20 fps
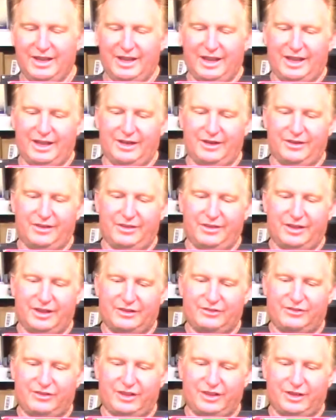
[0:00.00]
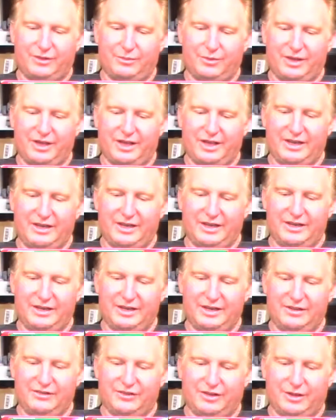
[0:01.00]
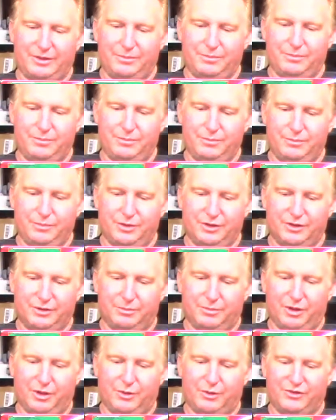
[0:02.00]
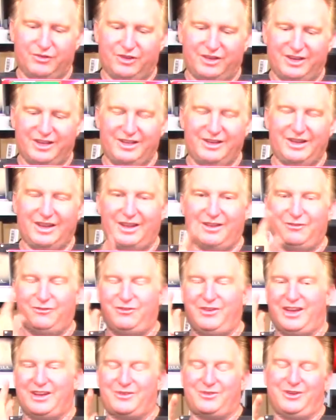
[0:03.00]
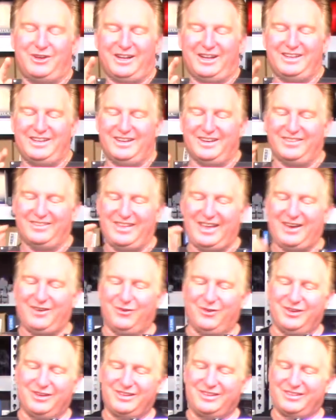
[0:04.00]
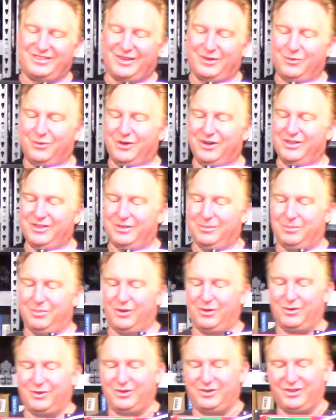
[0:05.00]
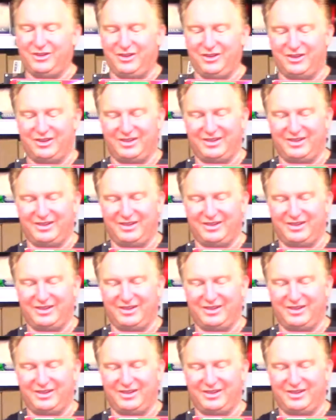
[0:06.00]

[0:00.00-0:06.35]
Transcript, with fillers: And the next thing I went ahead and I did is I put the blowers on it. And in fact, what I did on that one, because I wanted the blower to look